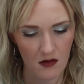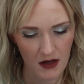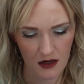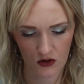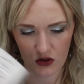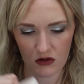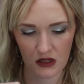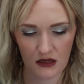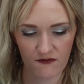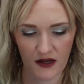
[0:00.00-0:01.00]
But I know you
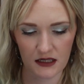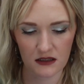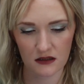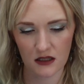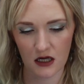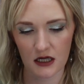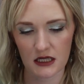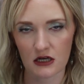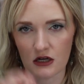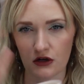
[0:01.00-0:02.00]
can find a
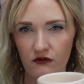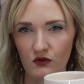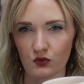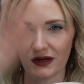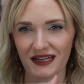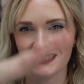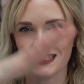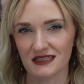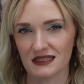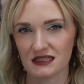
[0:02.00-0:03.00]
lot of Ray
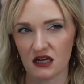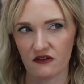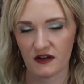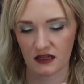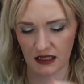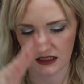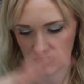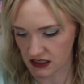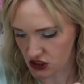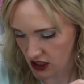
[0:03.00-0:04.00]
Dunn stuff at like
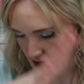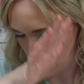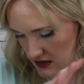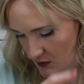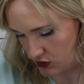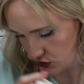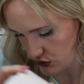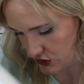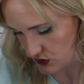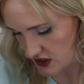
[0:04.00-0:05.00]
TJ Maxx,
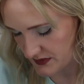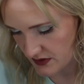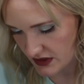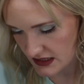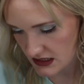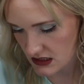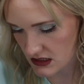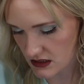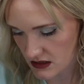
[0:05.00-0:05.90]
Marshalls, those types of places.